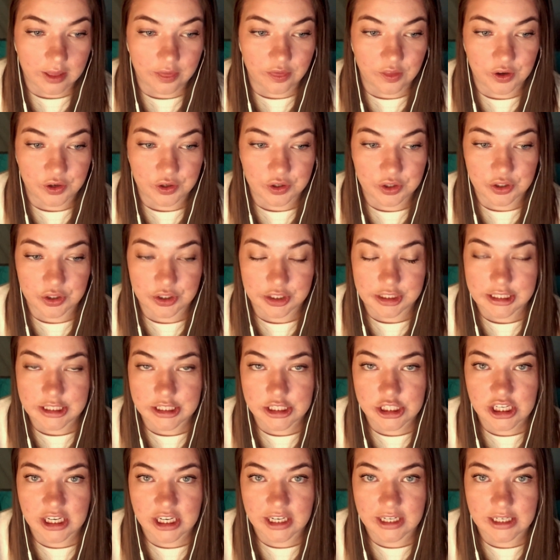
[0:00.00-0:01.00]
Their
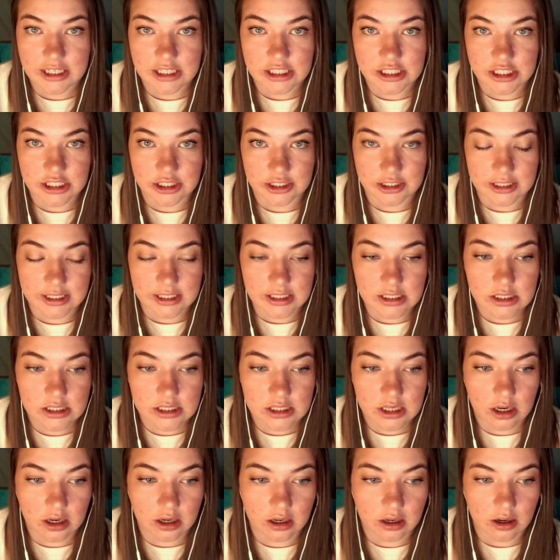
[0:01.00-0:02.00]
courage and
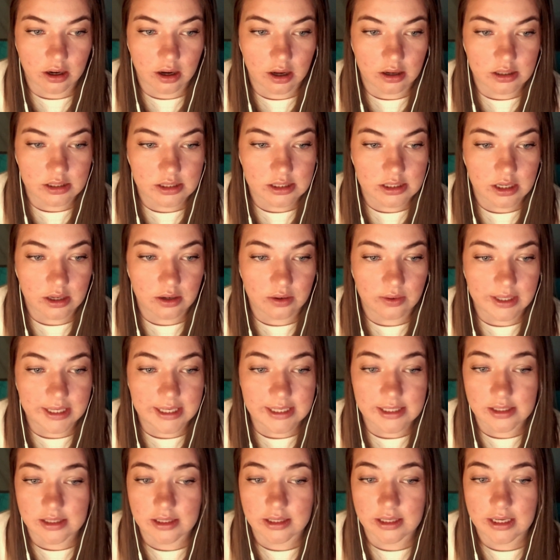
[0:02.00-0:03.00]
endurance are also
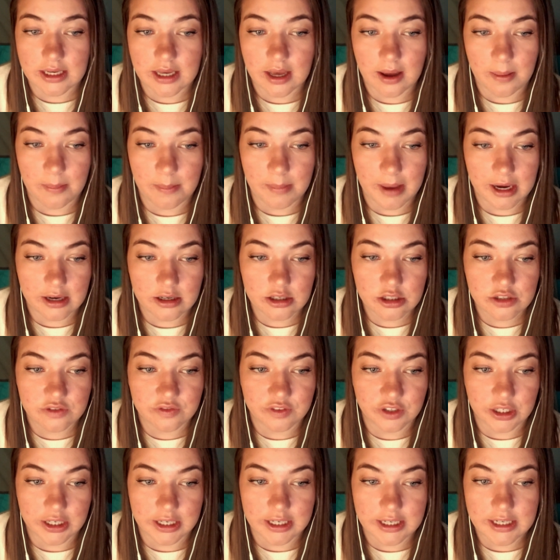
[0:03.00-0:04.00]
easily a match
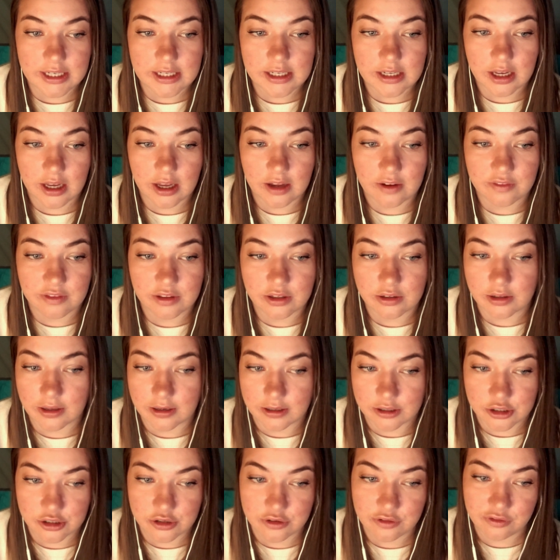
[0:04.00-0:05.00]
for any of the
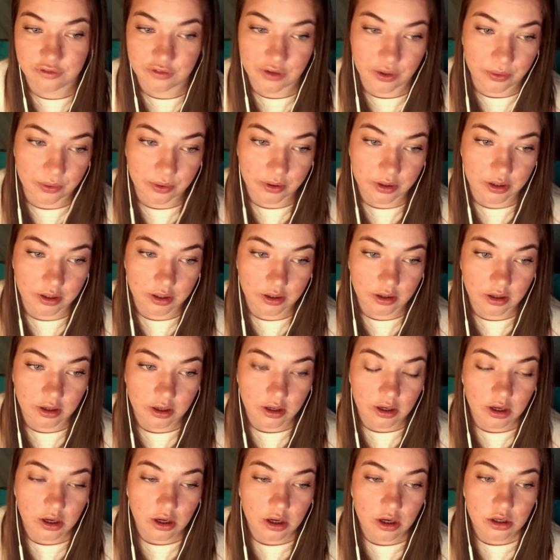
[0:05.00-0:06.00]
larger folk.
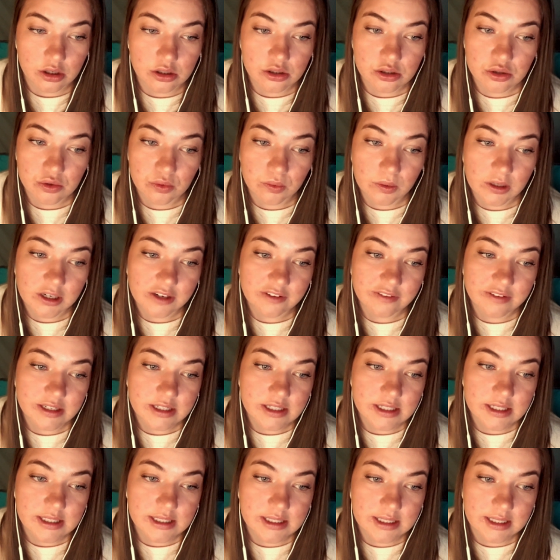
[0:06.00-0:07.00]

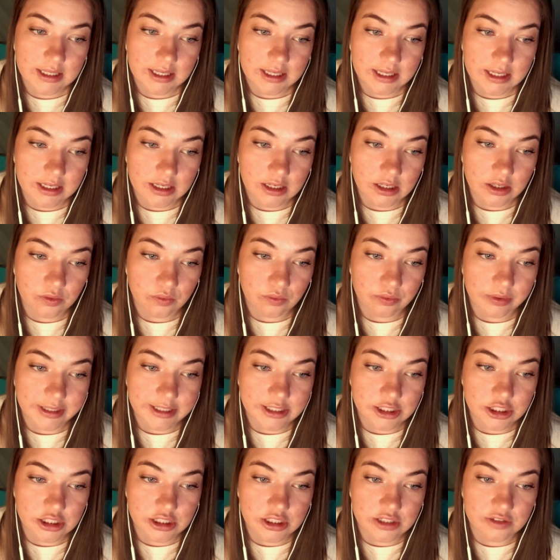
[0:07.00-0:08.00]
Dwarven skin
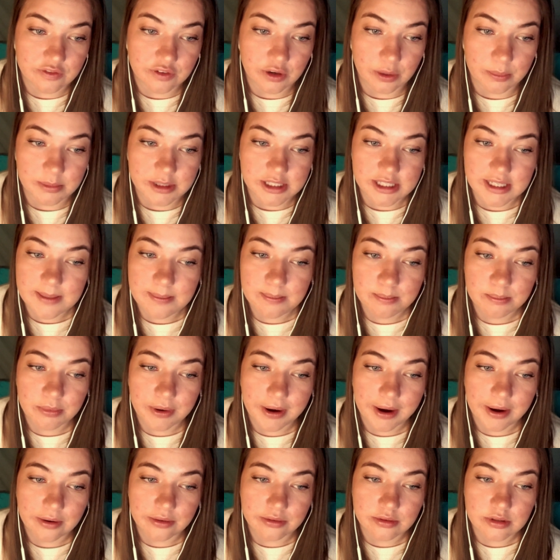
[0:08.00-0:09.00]
ranges from deep
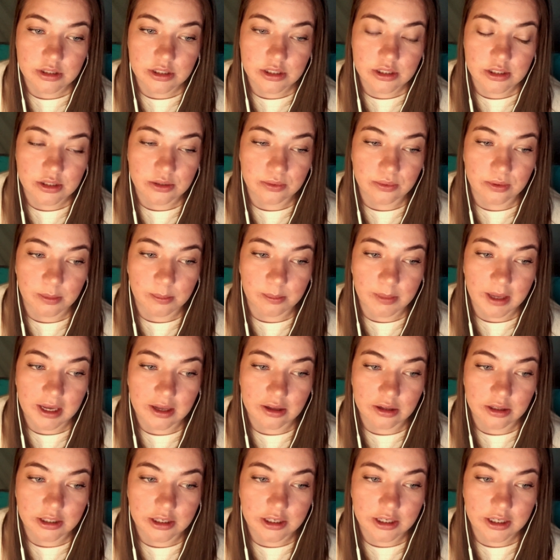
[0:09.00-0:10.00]
browns to a
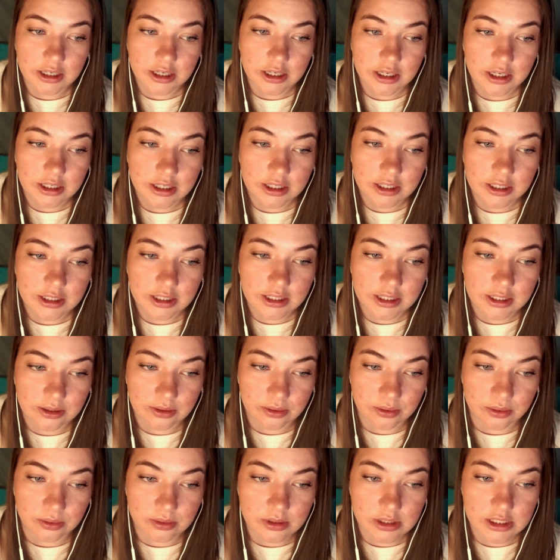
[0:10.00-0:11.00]
paler
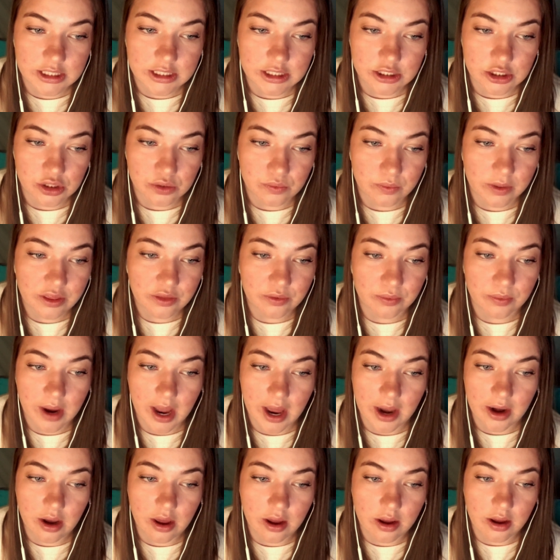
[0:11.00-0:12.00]
hue tinged with
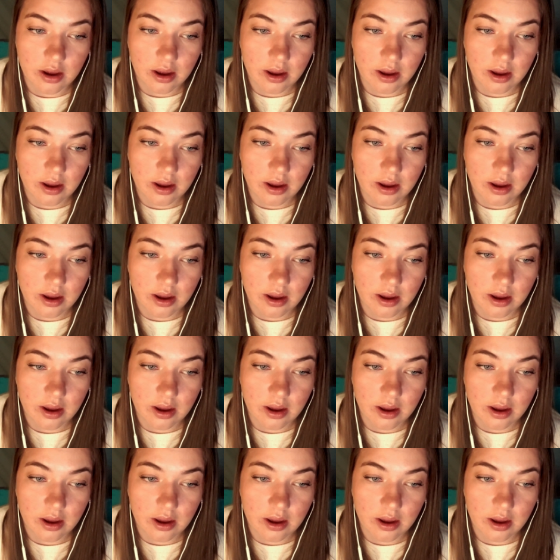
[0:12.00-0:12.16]
red,